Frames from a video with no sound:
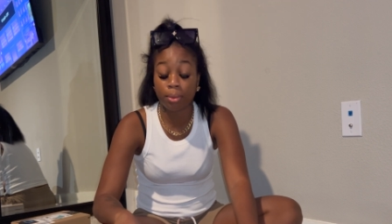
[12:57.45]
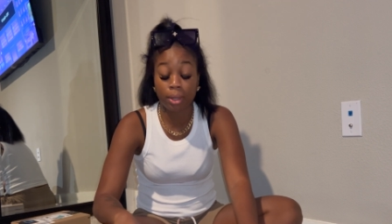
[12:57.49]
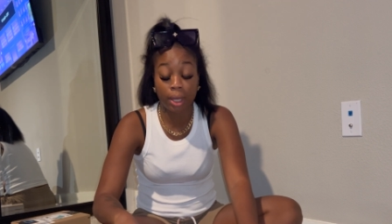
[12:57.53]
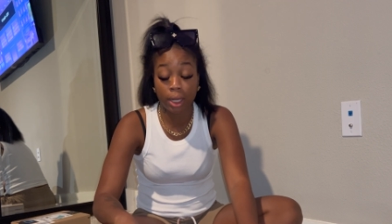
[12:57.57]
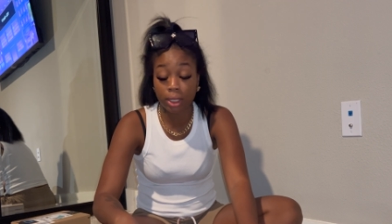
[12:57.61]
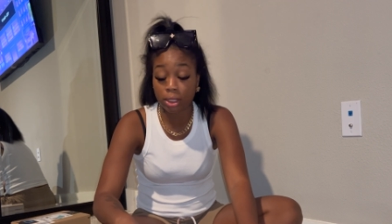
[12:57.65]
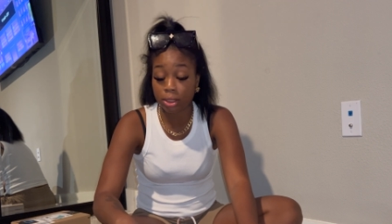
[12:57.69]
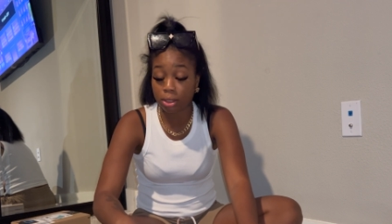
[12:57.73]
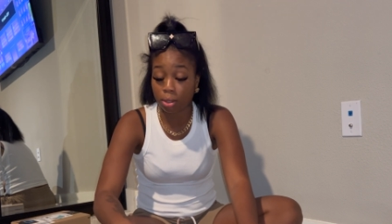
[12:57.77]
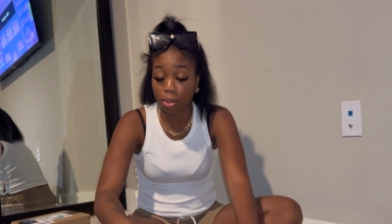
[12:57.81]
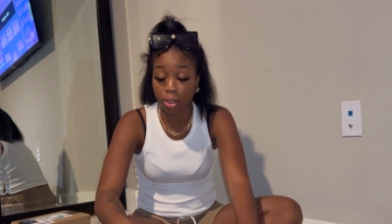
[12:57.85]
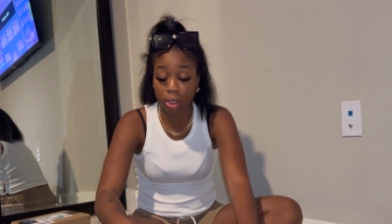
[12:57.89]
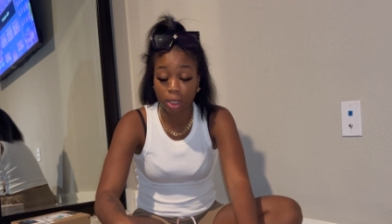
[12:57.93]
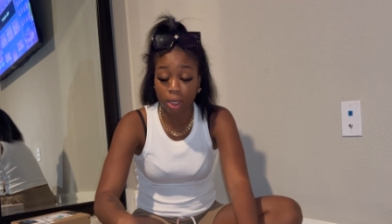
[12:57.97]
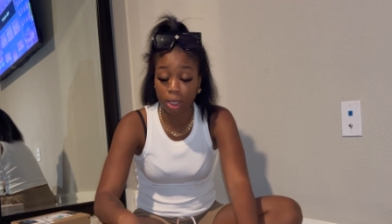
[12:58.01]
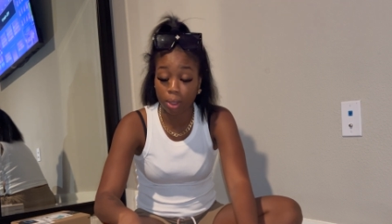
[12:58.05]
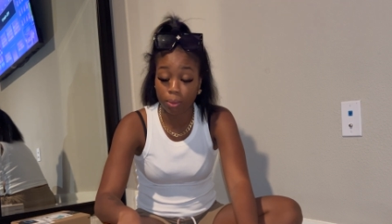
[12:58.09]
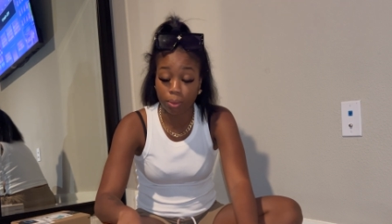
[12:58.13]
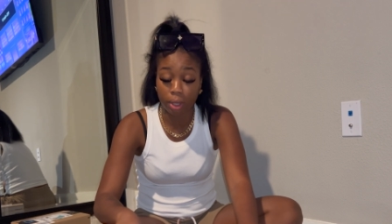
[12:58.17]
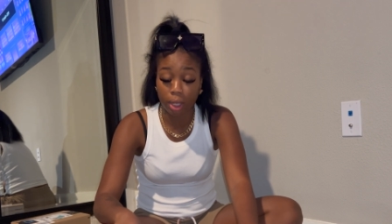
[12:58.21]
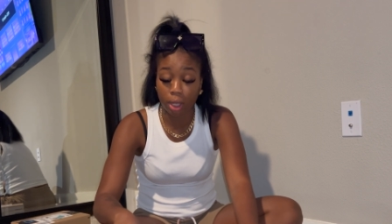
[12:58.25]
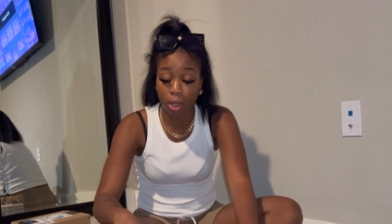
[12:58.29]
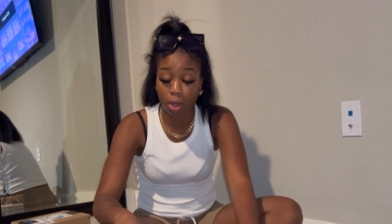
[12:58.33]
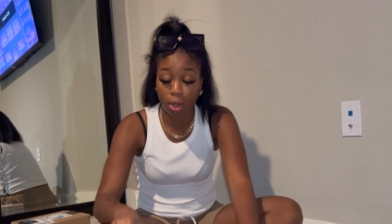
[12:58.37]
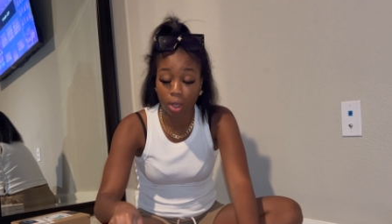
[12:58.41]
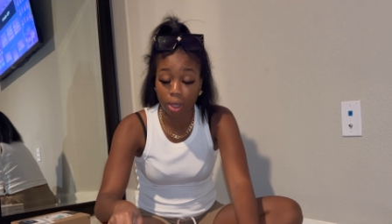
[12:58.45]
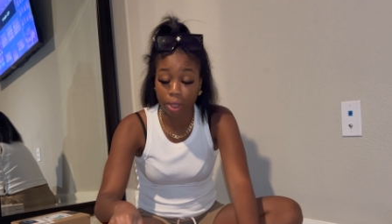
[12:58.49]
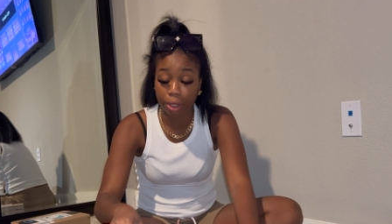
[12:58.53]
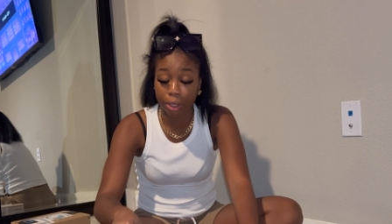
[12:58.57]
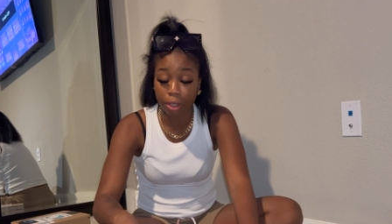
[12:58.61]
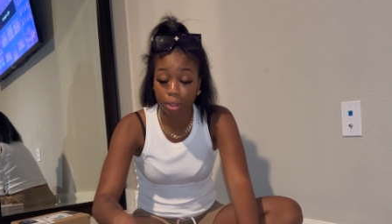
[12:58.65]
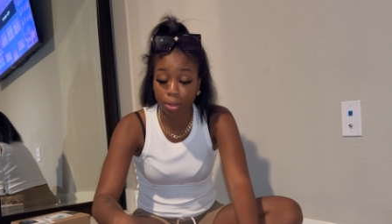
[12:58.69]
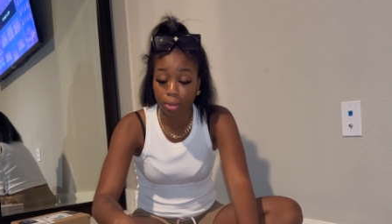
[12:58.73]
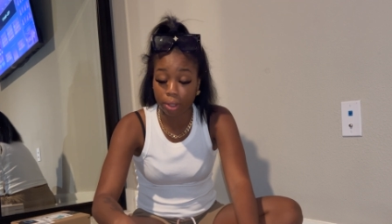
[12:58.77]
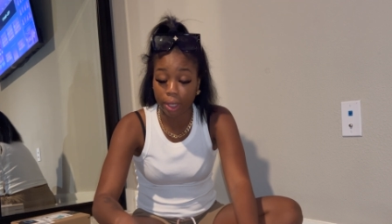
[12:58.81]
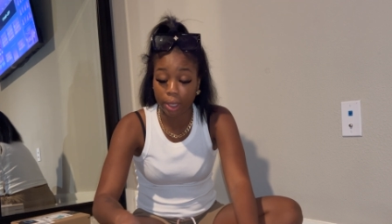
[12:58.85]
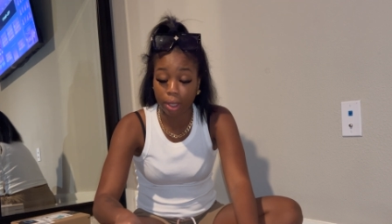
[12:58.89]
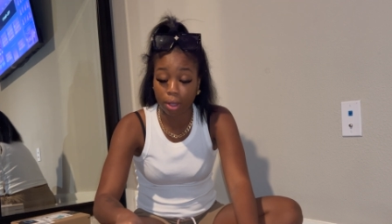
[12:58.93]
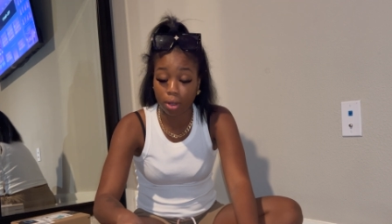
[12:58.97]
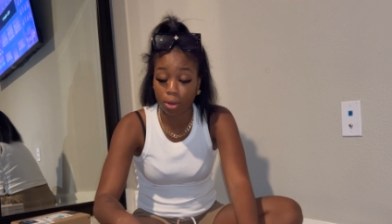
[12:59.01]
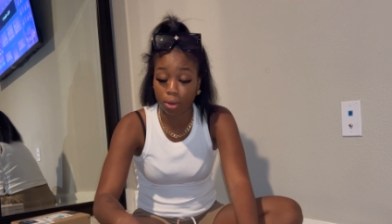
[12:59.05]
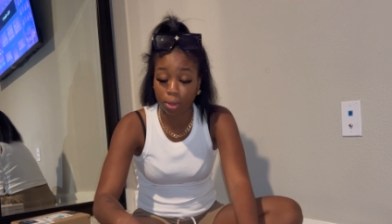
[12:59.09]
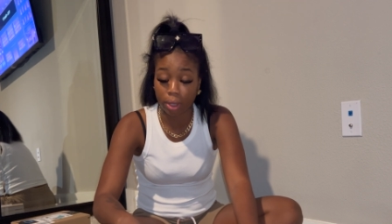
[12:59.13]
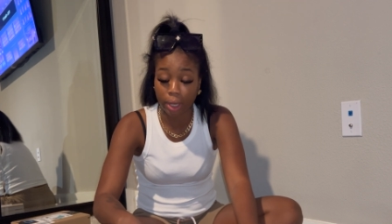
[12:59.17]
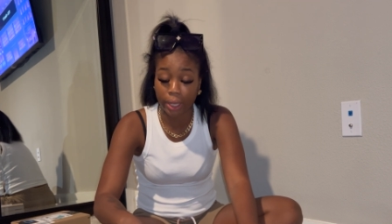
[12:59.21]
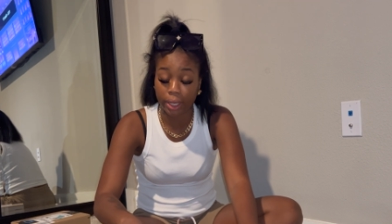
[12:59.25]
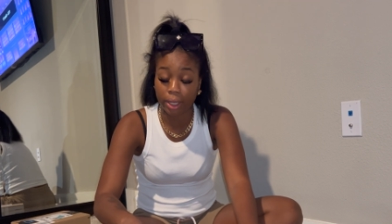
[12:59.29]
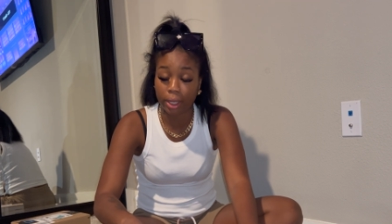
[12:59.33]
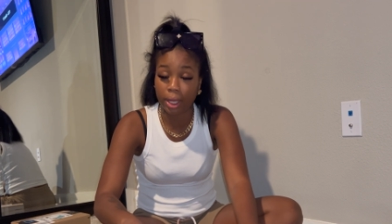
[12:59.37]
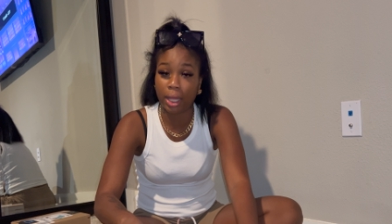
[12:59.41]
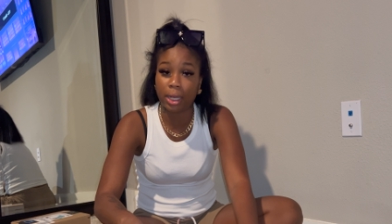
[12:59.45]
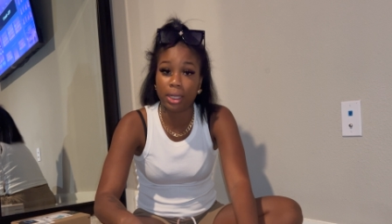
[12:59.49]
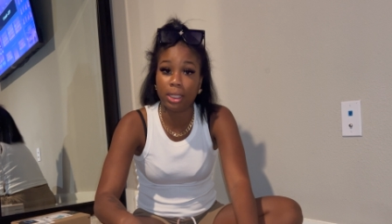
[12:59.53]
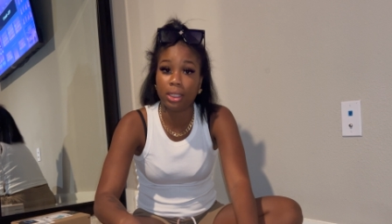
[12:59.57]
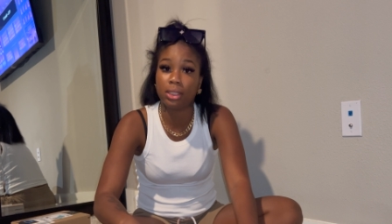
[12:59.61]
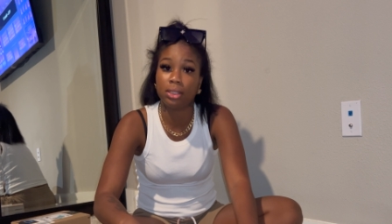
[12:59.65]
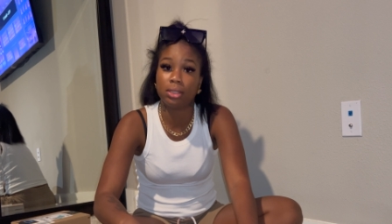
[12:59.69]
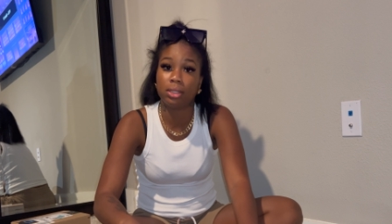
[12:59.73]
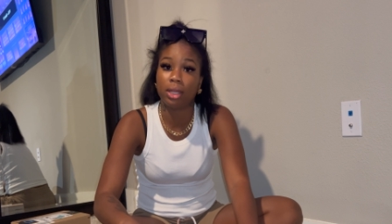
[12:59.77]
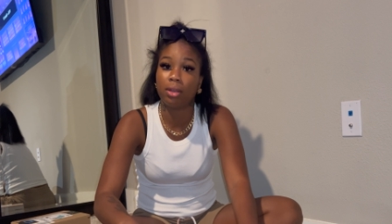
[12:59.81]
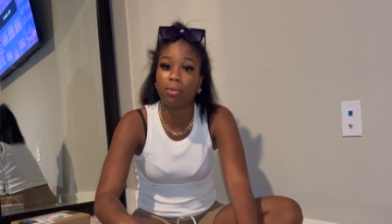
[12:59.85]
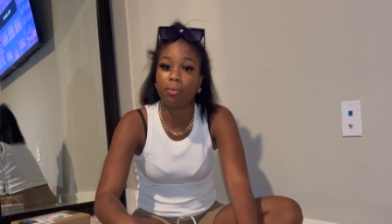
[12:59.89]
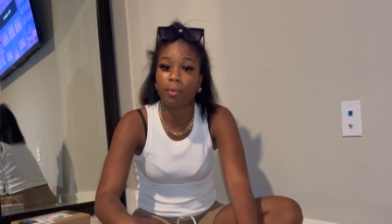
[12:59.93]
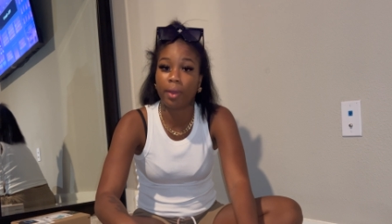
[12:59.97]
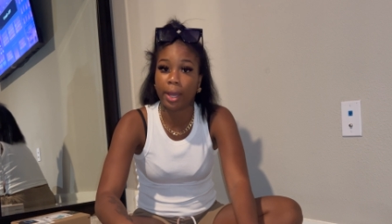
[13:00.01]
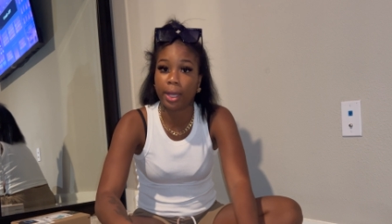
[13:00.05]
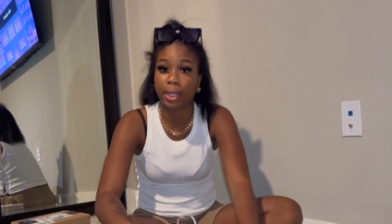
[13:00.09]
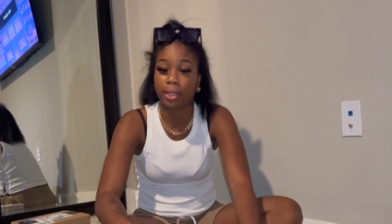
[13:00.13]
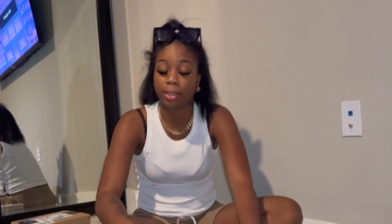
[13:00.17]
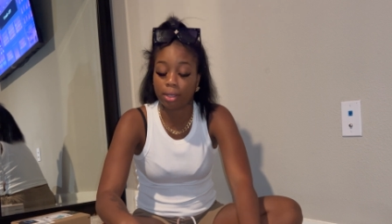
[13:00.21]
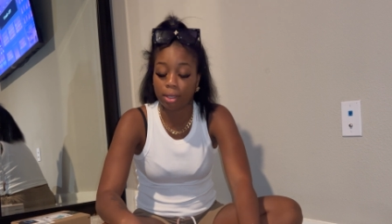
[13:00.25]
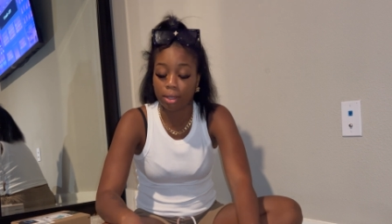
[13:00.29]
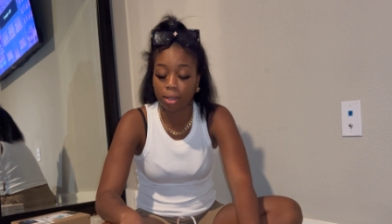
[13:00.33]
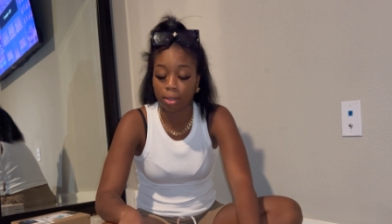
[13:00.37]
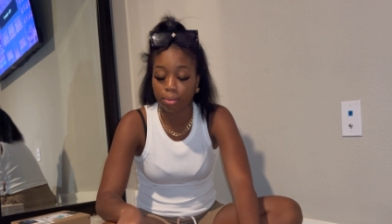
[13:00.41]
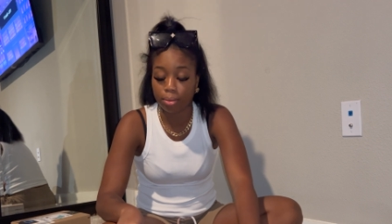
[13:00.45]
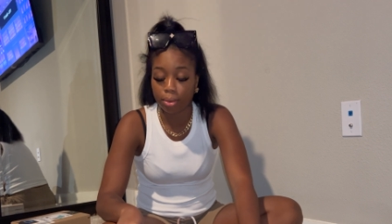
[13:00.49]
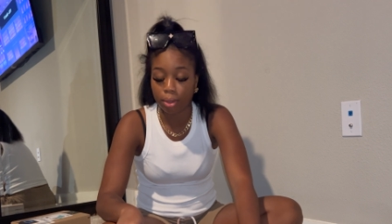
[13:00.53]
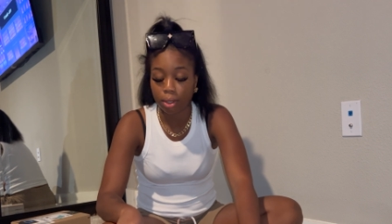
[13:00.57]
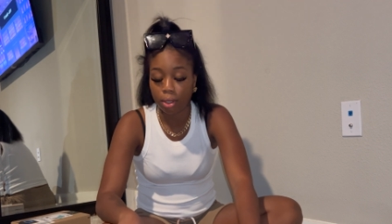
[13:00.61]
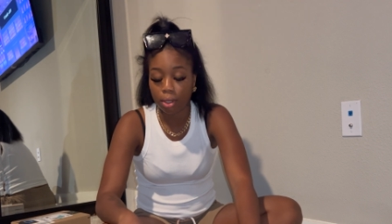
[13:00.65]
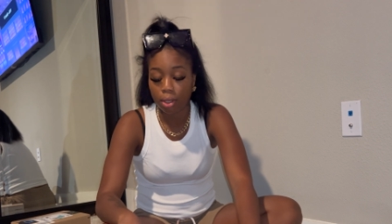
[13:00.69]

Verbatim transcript: I just go get it when they all there, like or like at least they racked up.